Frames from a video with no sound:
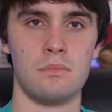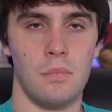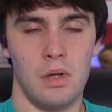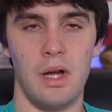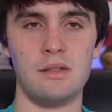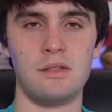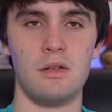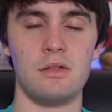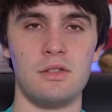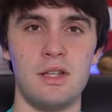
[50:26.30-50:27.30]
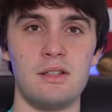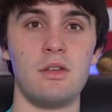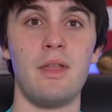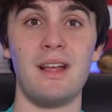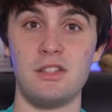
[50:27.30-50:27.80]
Okay, so you said
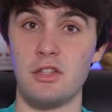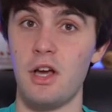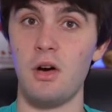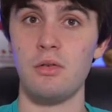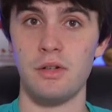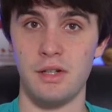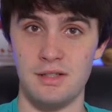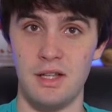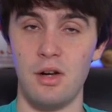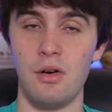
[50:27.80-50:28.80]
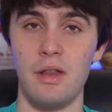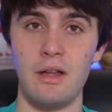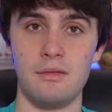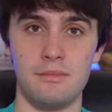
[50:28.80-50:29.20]
so that is a no. You're gonna say no to that?